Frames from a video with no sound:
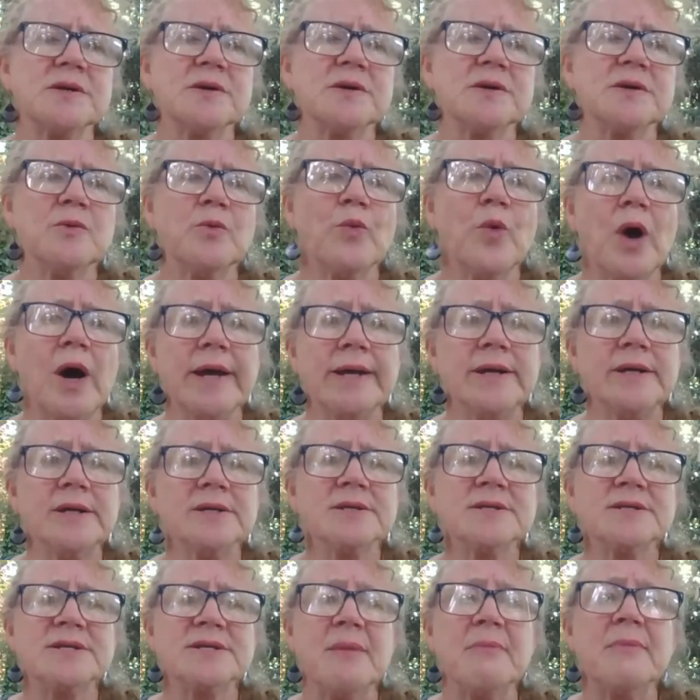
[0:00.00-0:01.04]
One,
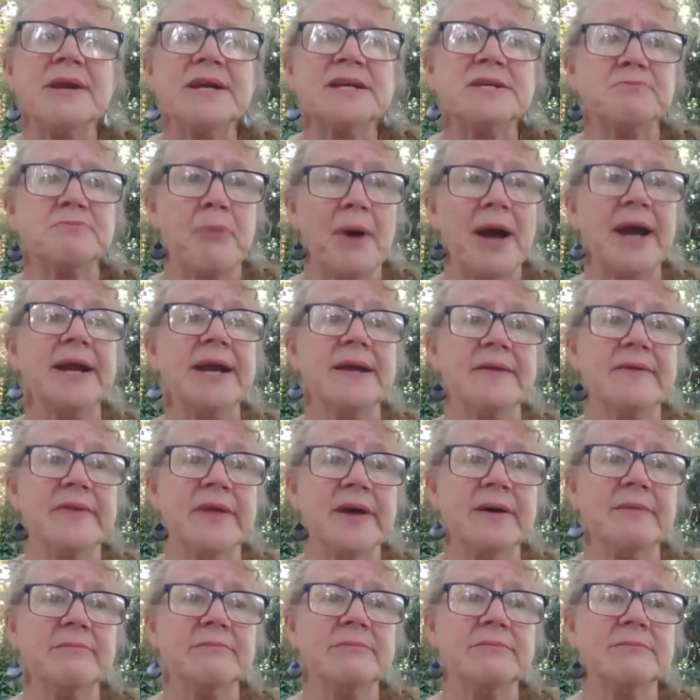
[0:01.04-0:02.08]
somebody's biting
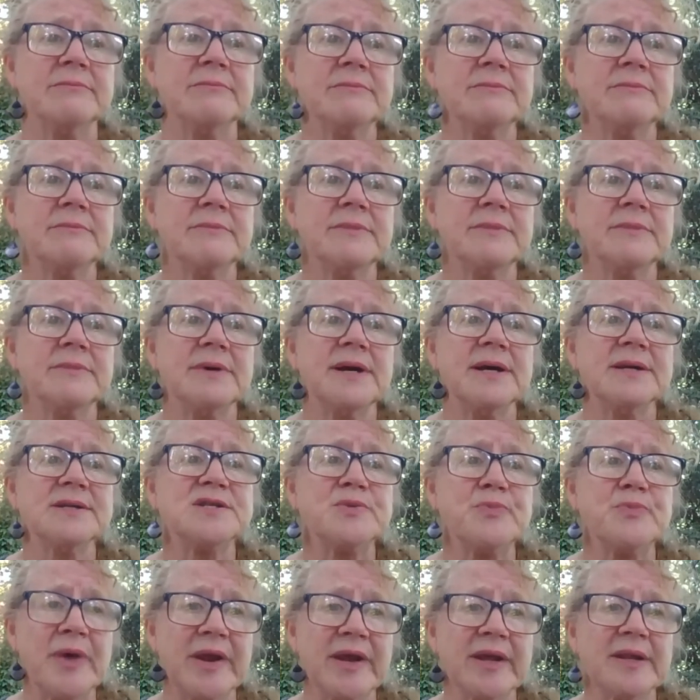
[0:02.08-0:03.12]
them and
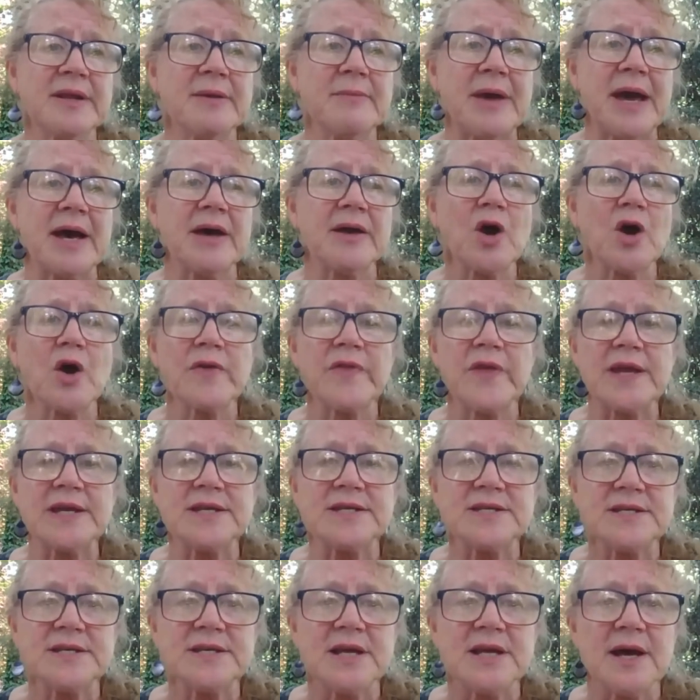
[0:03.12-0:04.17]
spitting them out. Are they
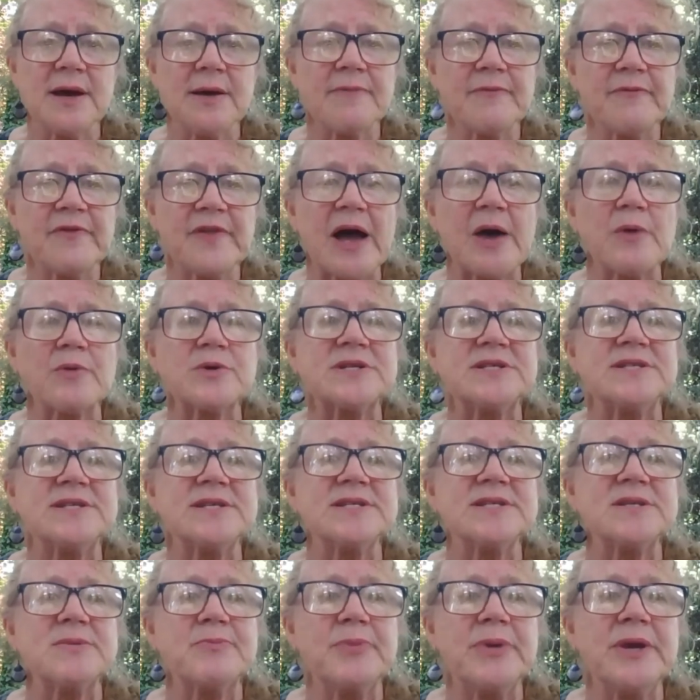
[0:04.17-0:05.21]
the flowers
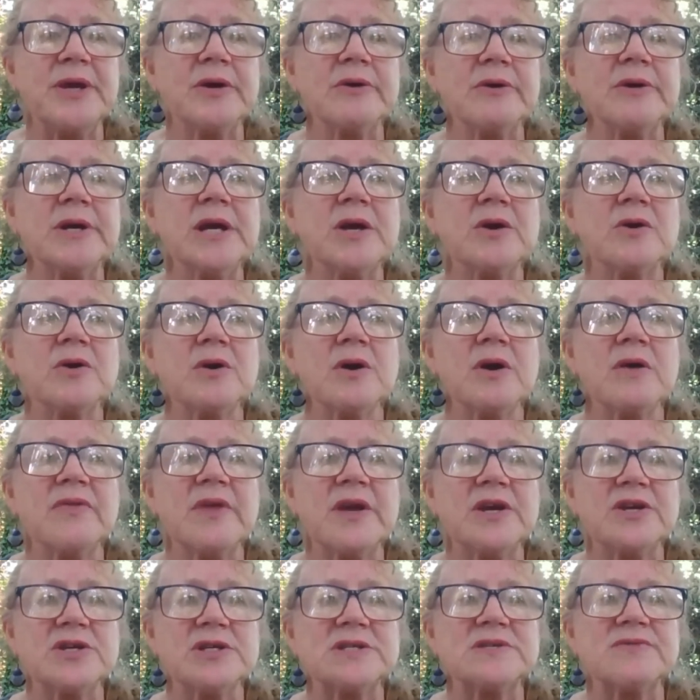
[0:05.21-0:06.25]
disappearing or are
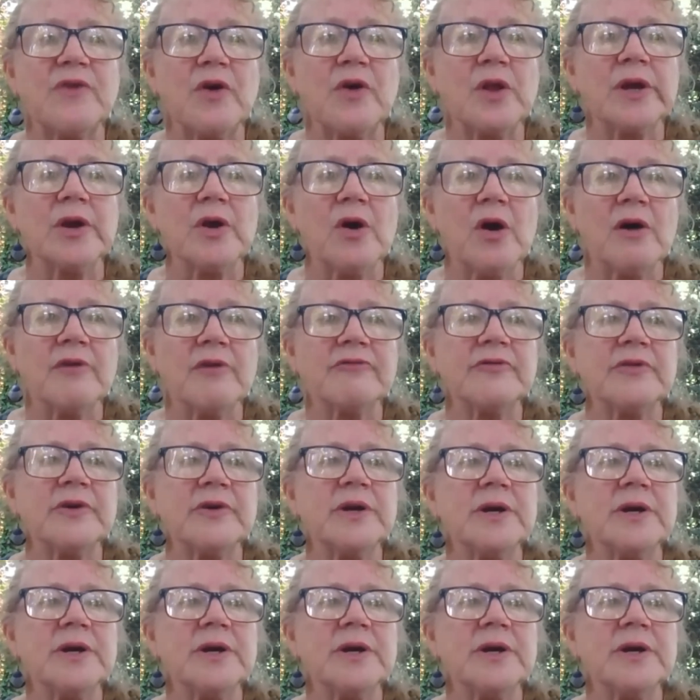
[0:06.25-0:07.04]
they just falling off?